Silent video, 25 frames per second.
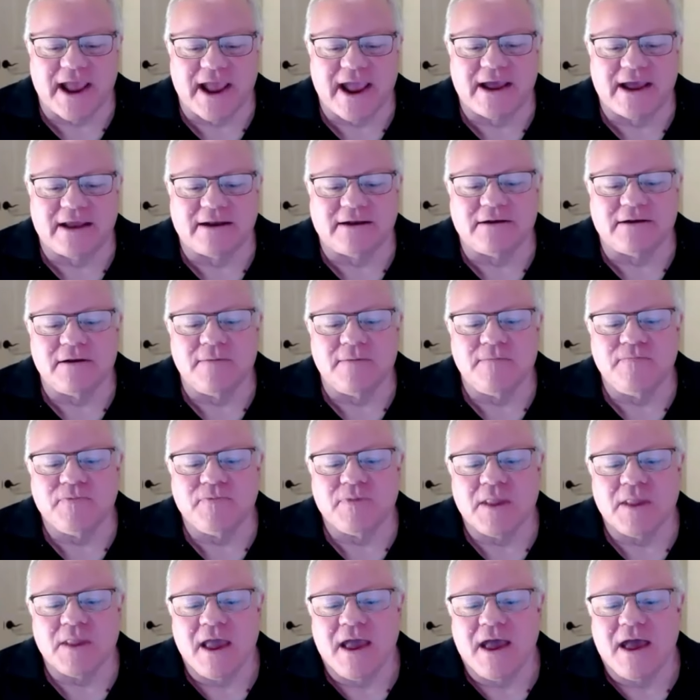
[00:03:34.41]
And
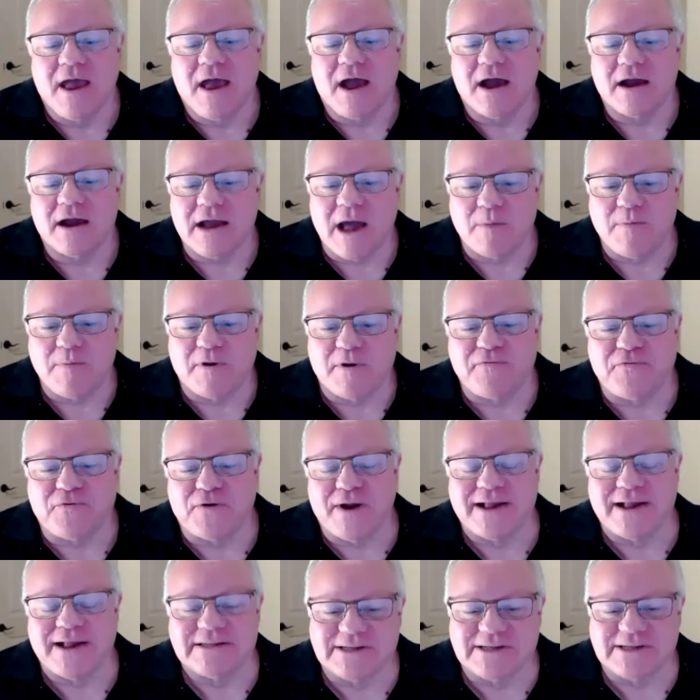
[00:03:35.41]
a couple
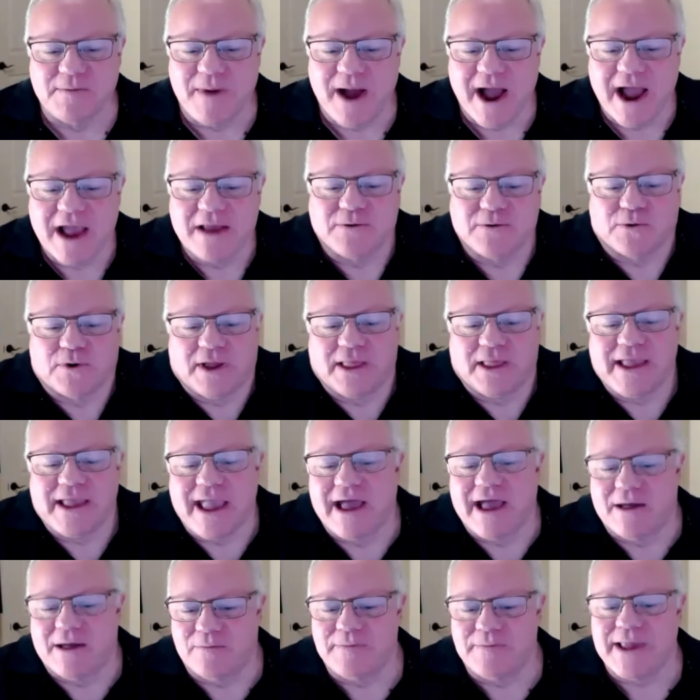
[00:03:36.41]
friends of mine really
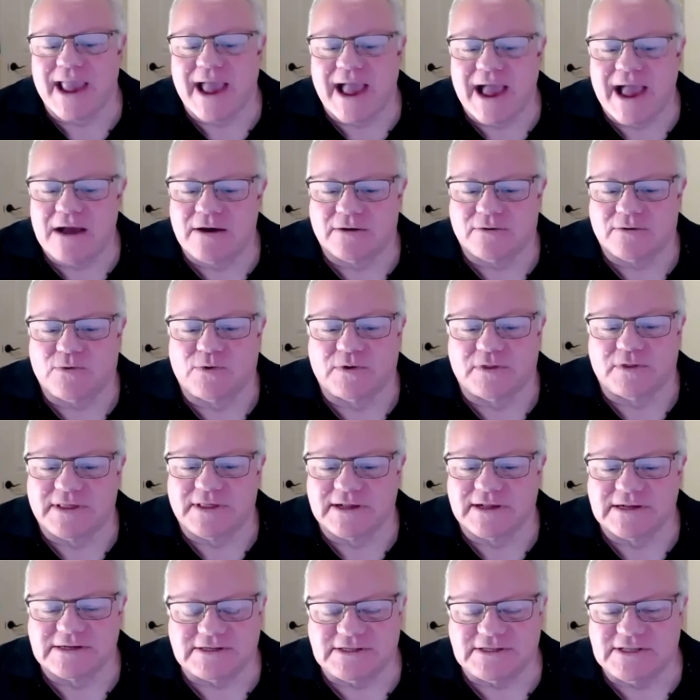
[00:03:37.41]
helped me out with
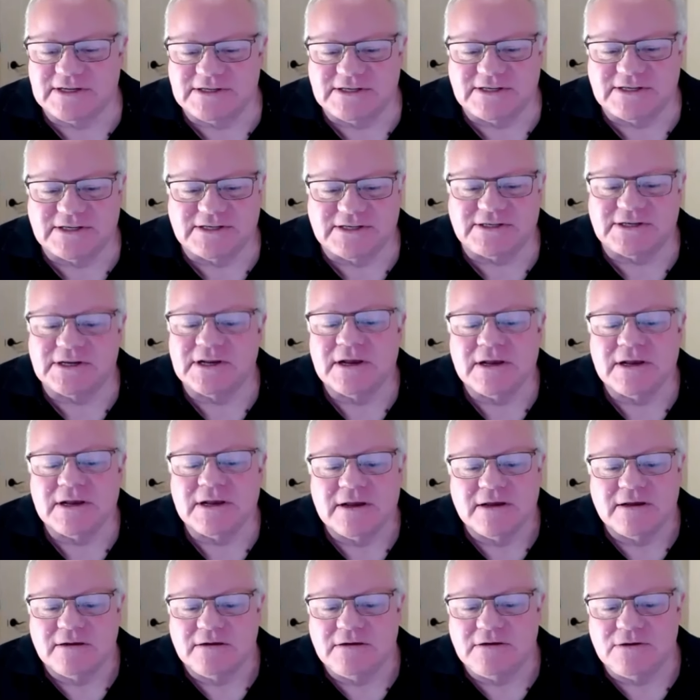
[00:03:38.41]
this. This is
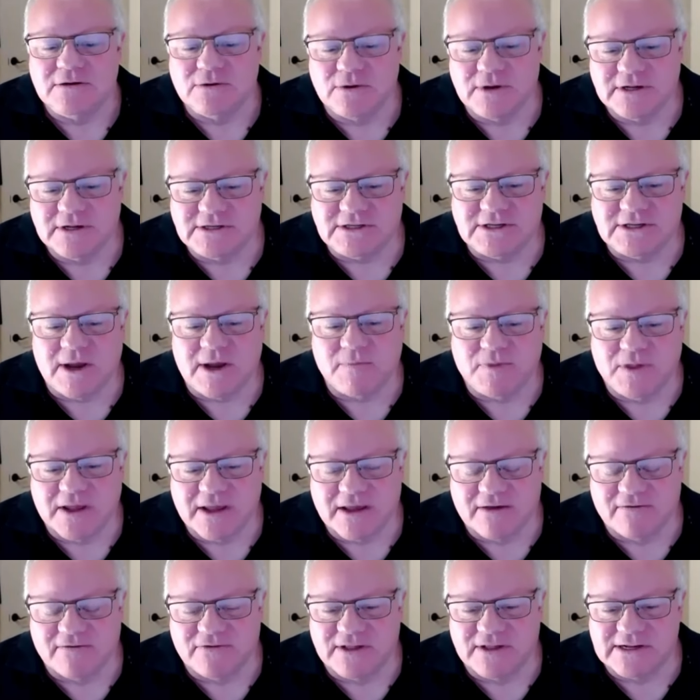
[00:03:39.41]
doing
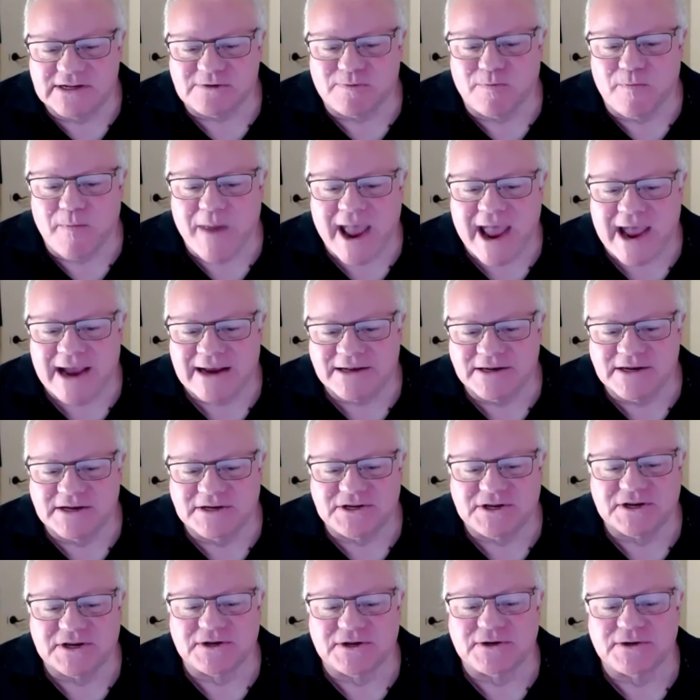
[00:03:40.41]
something of this
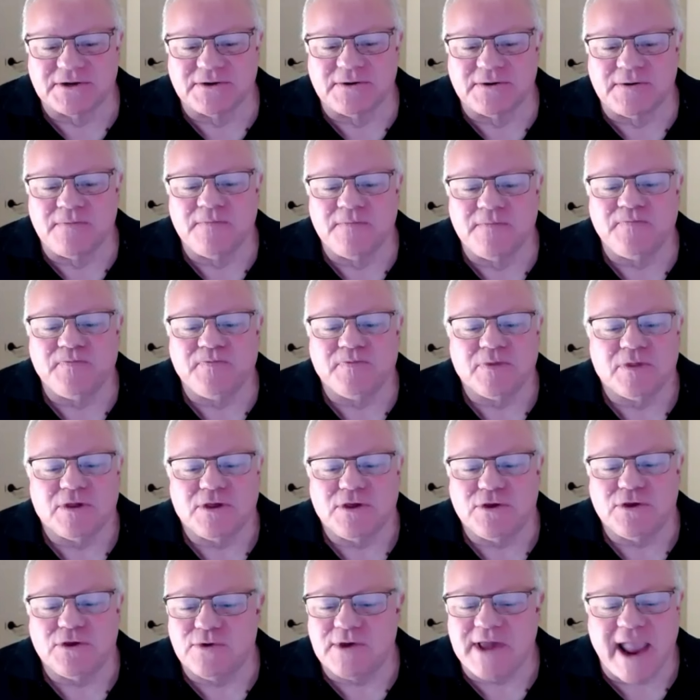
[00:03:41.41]
magnitude
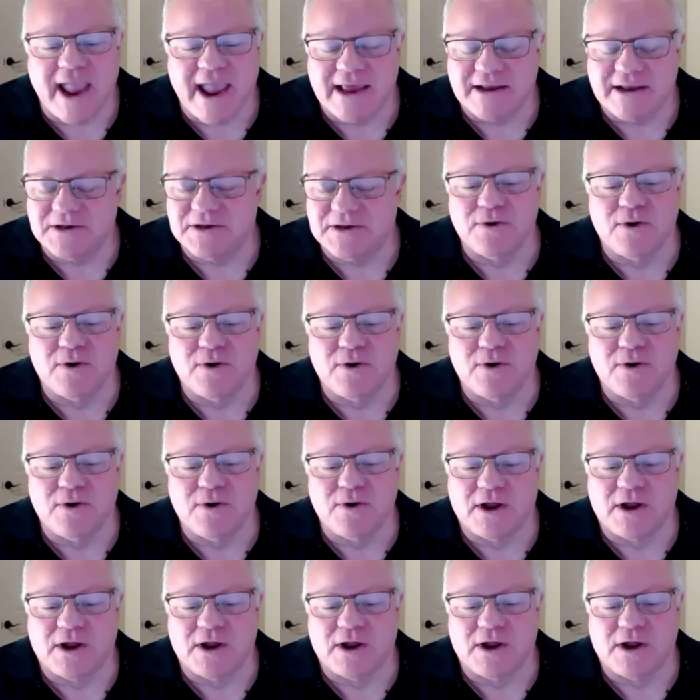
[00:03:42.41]
you can't do
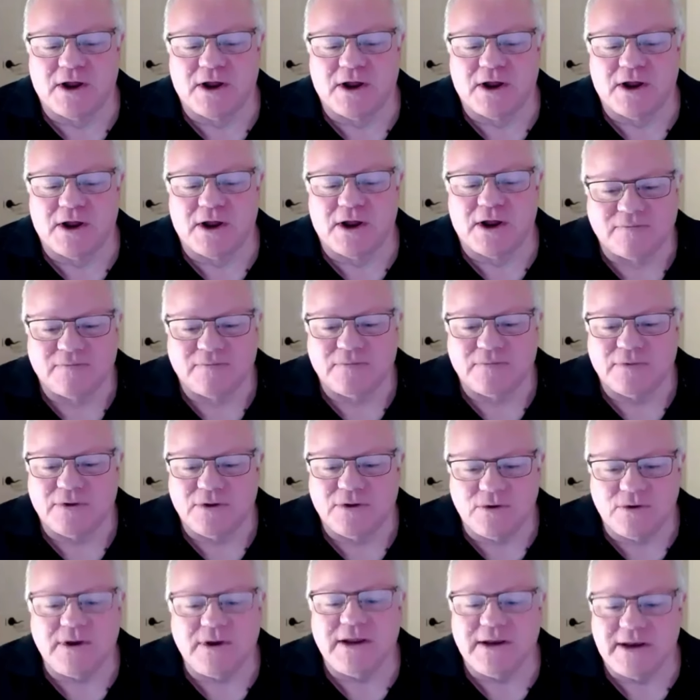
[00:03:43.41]
on your own.
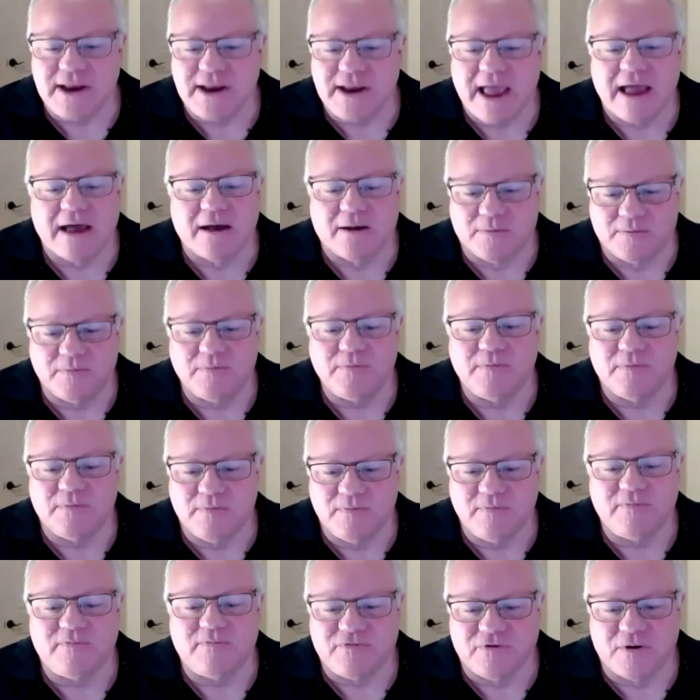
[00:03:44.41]
You need help
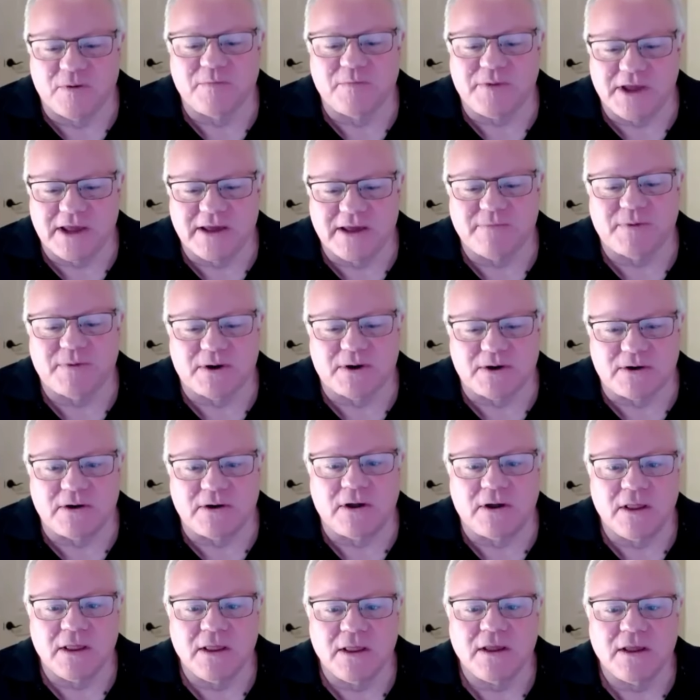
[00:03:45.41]
from
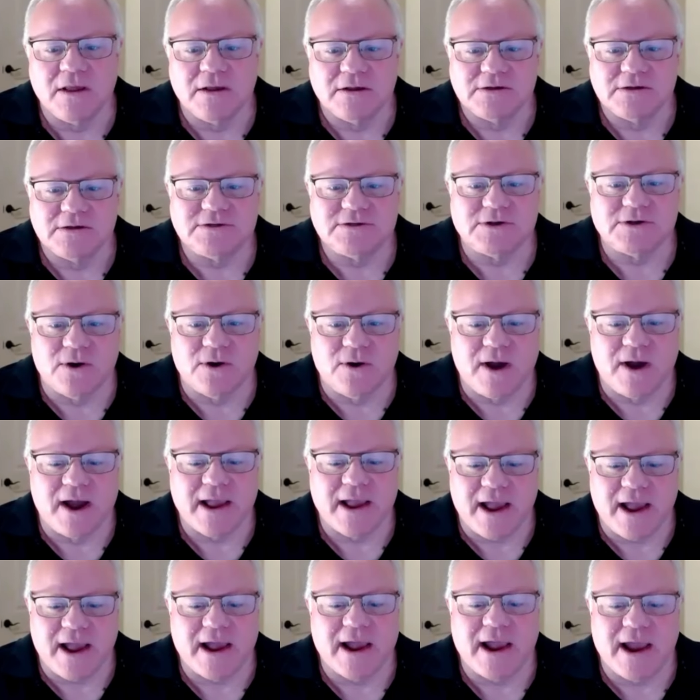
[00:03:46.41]
people. So
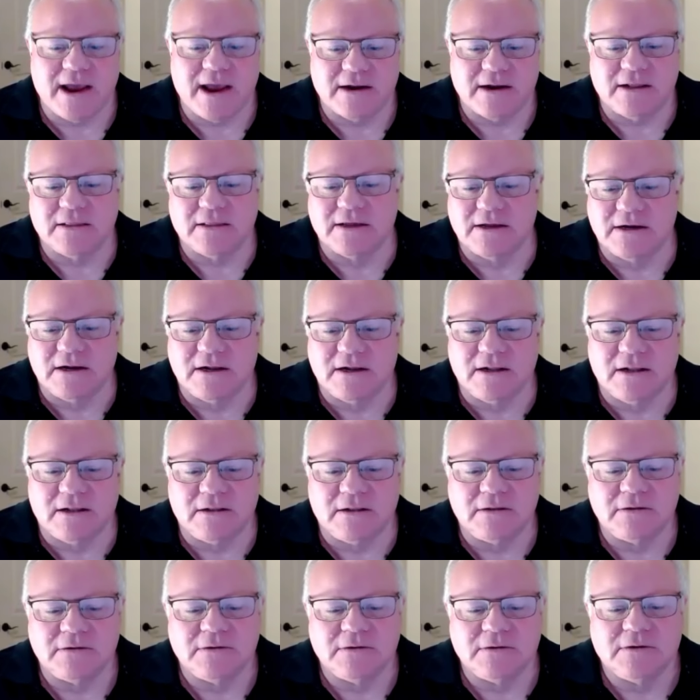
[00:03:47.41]
I had a
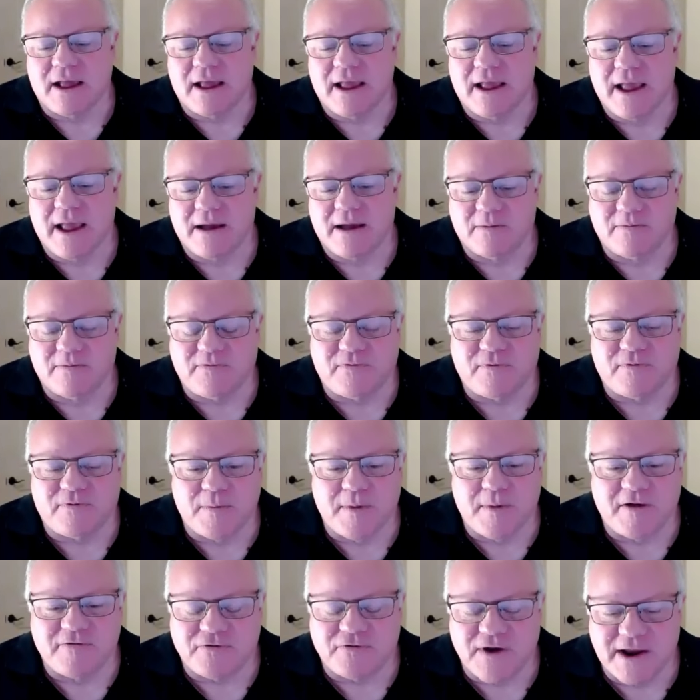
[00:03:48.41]
little help
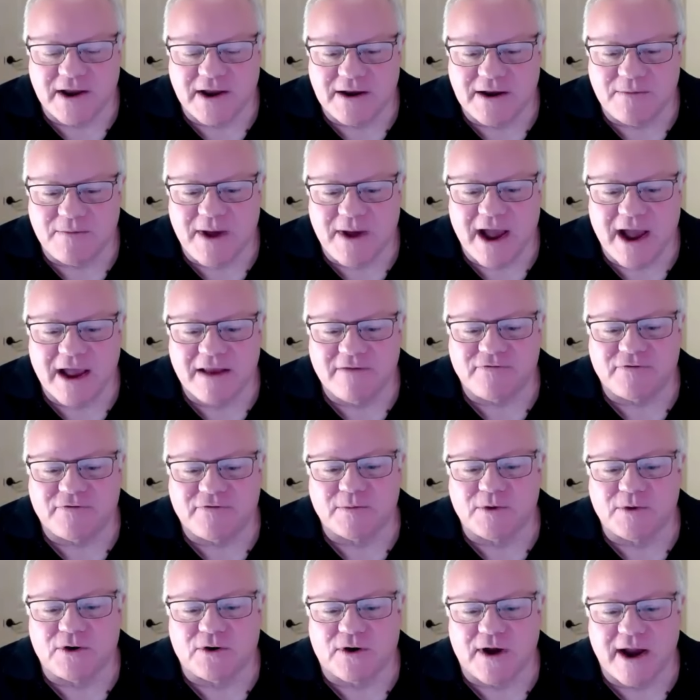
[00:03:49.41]
from a friend of mine
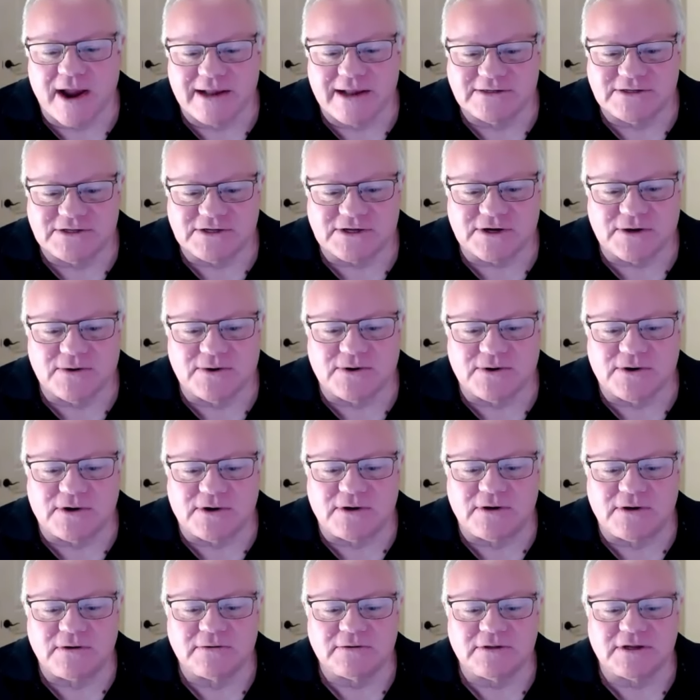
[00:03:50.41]
from grade
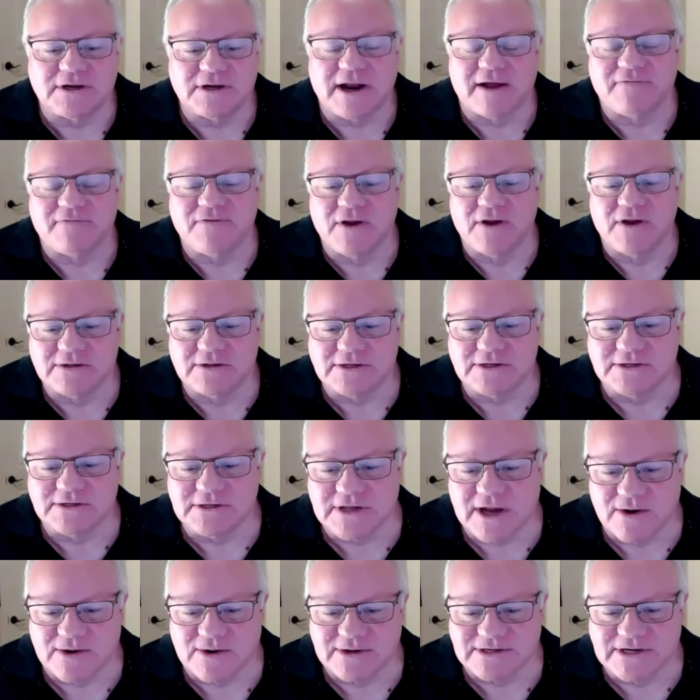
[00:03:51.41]
school that I've known
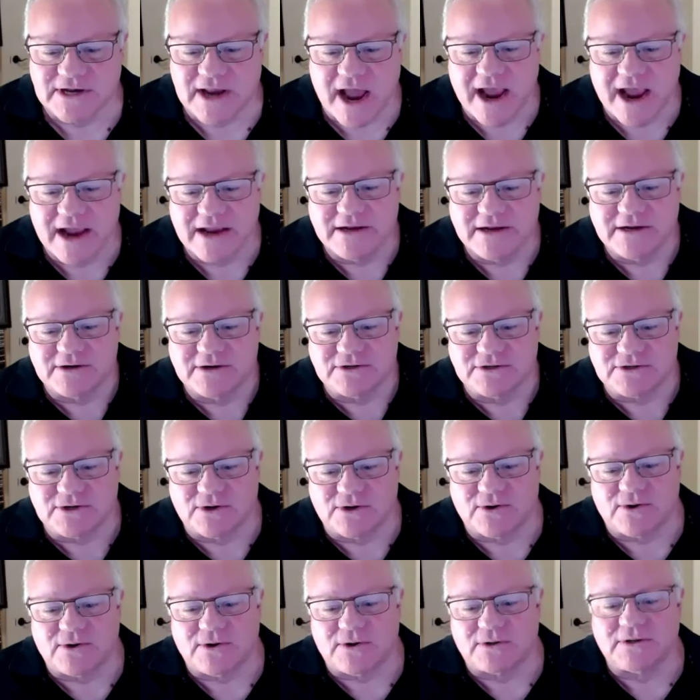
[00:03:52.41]
since I was 9 years
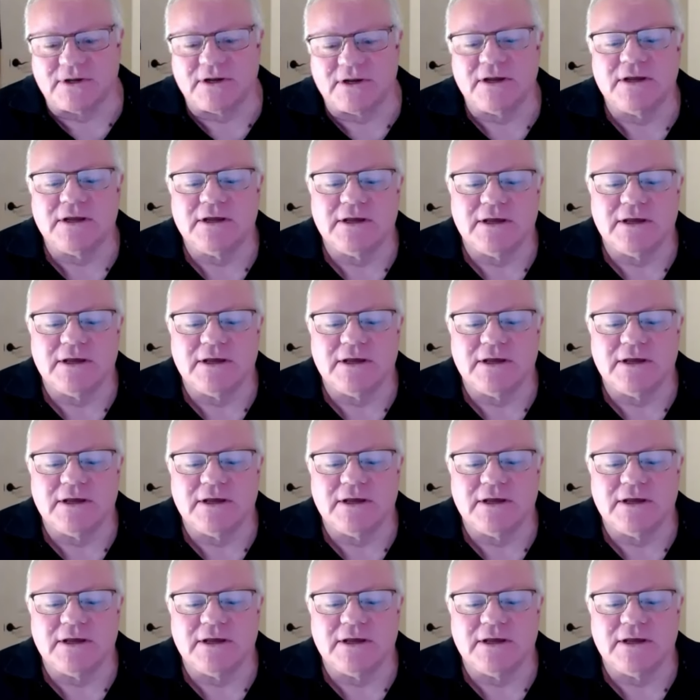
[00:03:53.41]
old.